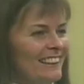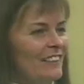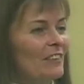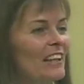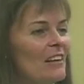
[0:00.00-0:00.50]

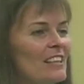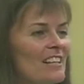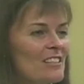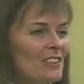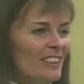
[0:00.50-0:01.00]
well,
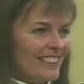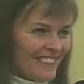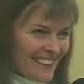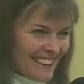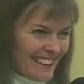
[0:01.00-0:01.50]
let's look at
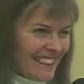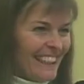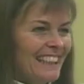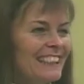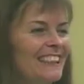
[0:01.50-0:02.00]
this.
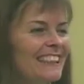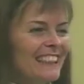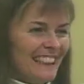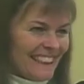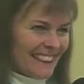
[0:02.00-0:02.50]
Let's look
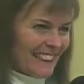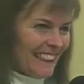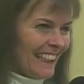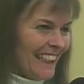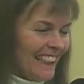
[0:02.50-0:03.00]
at this, okay?